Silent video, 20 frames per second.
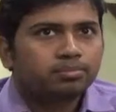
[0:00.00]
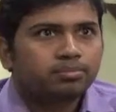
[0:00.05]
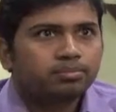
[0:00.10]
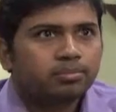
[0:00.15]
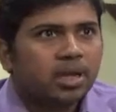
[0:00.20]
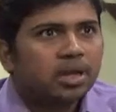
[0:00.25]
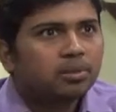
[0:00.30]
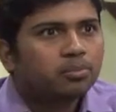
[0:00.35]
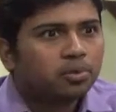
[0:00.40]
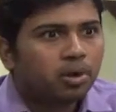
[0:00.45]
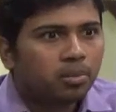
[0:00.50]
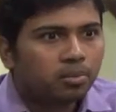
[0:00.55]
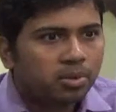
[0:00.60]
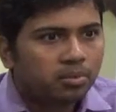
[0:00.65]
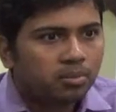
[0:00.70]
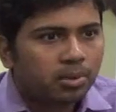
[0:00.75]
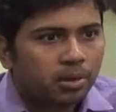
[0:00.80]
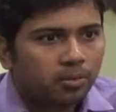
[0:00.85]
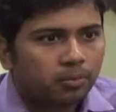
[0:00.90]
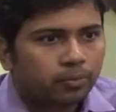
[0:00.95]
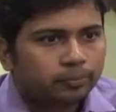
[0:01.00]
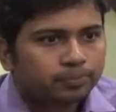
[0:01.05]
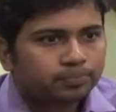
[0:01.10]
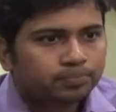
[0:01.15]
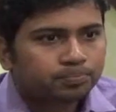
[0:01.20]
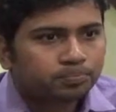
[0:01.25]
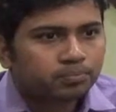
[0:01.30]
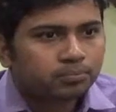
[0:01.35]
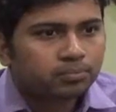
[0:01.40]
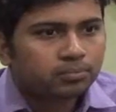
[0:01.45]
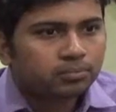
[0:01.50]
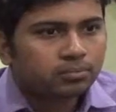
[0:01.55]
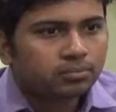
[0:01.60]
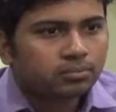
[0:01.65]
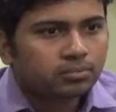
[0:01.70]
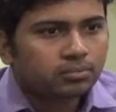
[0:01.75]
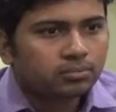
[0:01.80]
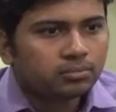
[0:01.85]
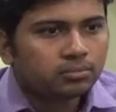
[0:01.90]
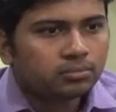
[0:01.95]
main problem now
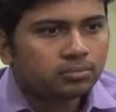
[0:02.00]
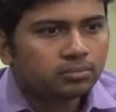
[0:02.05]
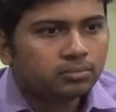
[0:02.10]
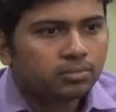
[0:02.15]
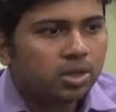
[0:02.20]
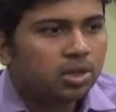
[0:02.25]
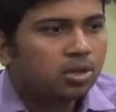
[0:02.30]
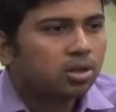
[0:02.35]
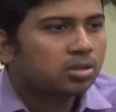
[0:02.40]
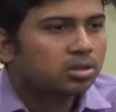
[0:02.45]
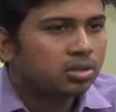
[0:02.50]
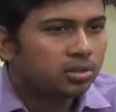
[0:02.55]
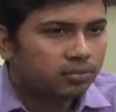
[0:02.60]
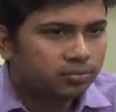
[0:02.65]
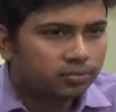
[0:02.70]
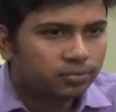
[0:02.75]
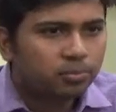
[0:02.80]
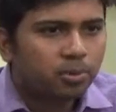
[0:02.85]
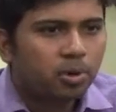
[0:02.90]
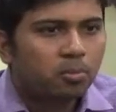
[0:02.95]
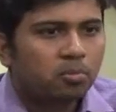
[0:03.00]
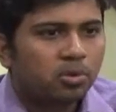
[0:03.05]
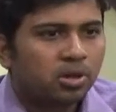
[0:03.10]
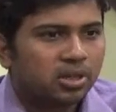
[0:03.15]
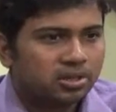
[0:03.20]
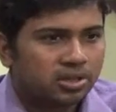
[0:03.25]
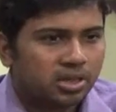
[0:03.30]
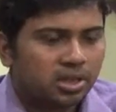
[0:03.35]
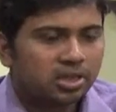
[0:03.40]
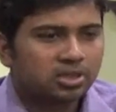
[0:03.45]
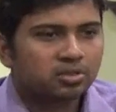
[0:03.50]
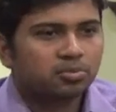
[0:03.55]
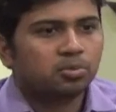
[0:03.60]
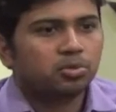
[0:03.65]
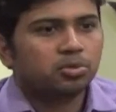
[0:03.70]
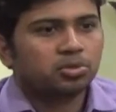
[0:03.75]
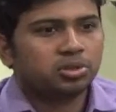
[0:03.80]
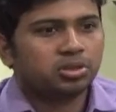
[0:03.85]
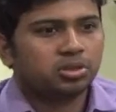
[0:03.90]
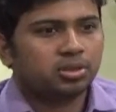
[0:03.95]
because of population
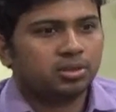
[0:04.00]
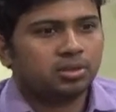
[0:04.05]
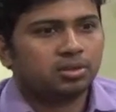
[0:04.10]
explosion.